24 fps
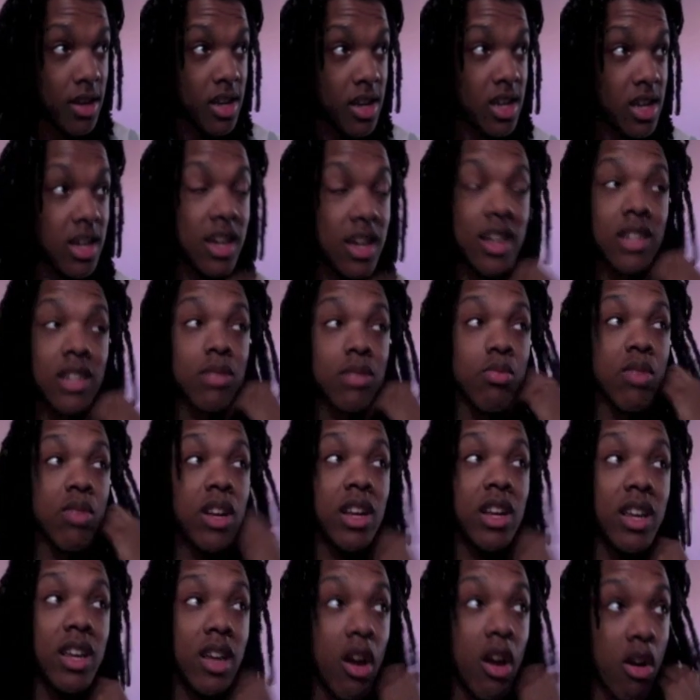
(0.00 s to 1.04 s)
gets
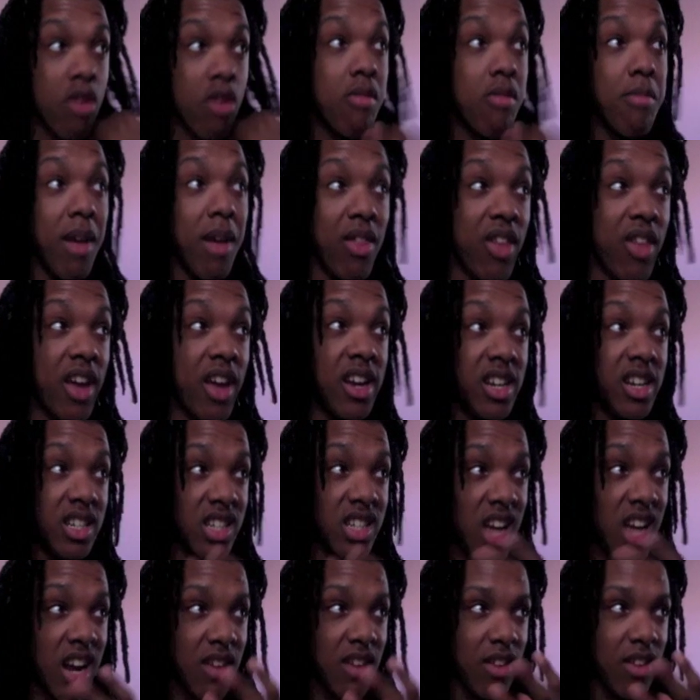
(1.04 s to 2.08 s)
really hurt by that, and he's
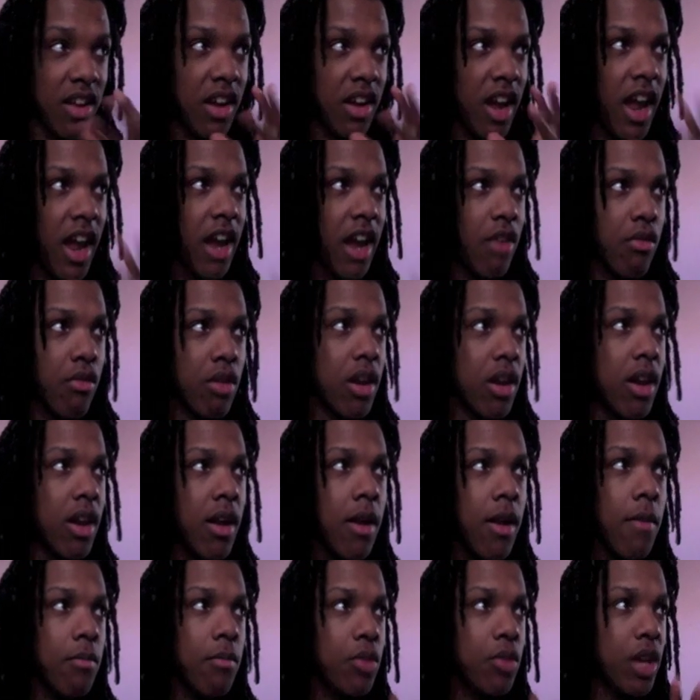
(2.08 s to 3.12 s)
kind of like angry,
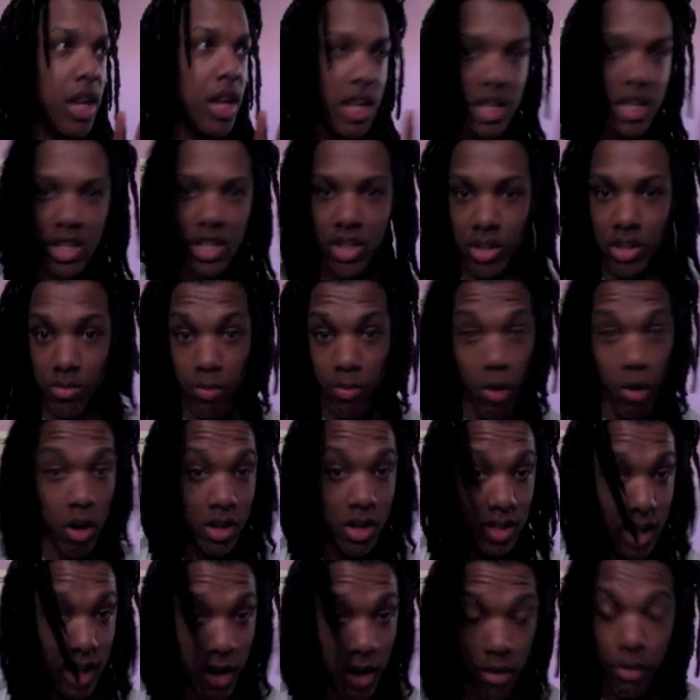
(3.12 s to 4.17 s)
and he just walks
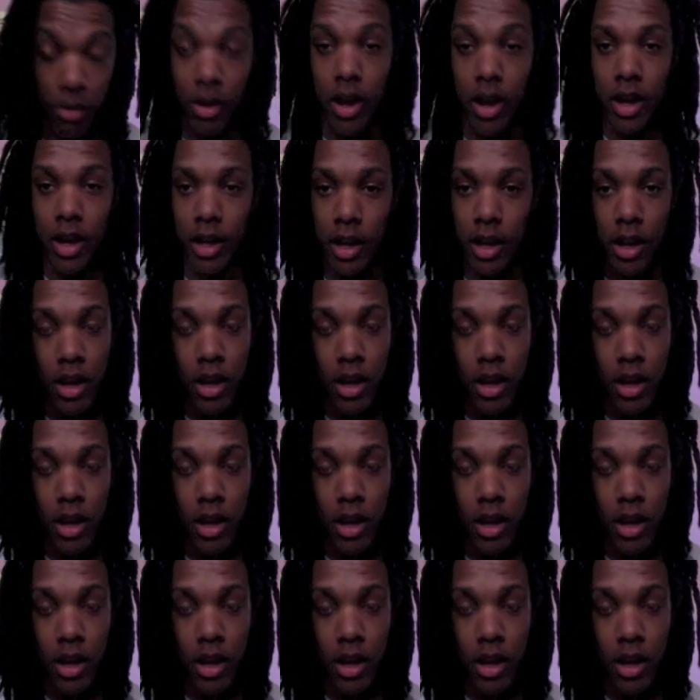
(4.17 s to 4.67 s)
out, kind of.